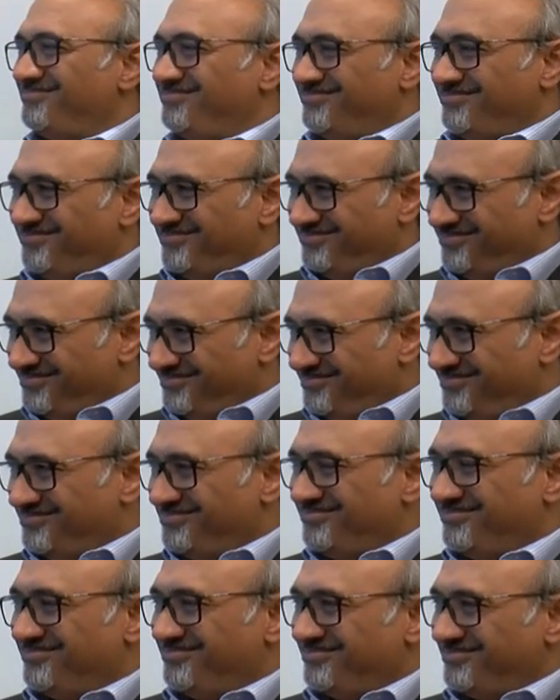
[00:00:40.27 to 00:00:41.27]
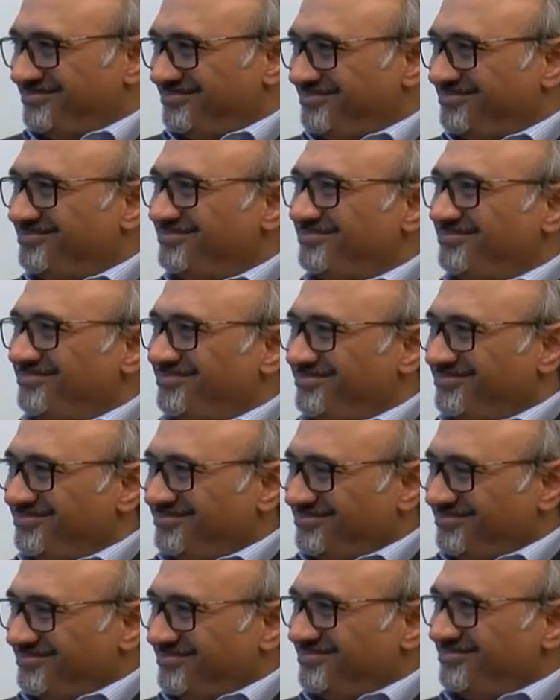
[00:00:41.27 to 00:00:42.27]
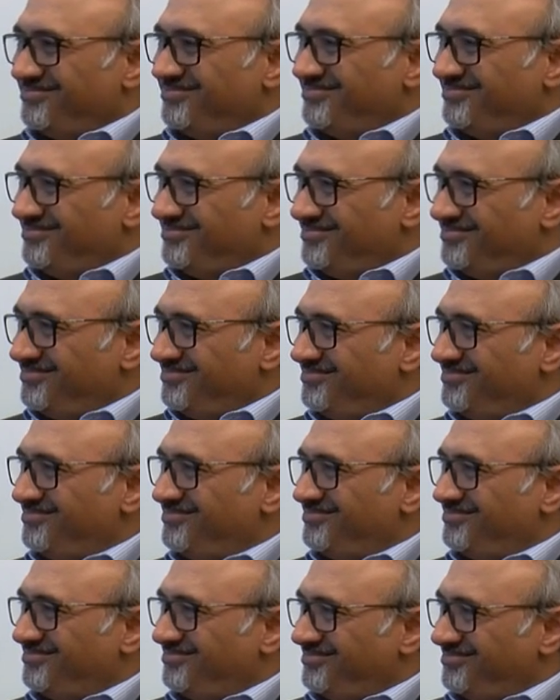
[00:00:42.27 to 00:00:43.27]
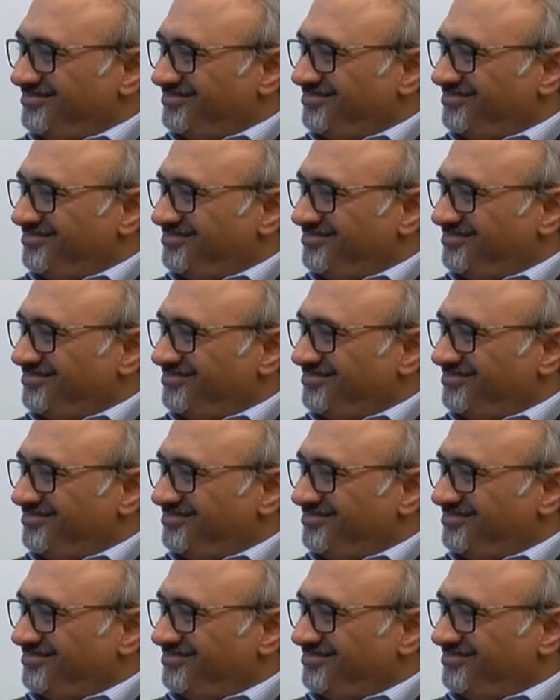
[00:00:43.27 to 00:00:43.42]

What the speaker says: (silent)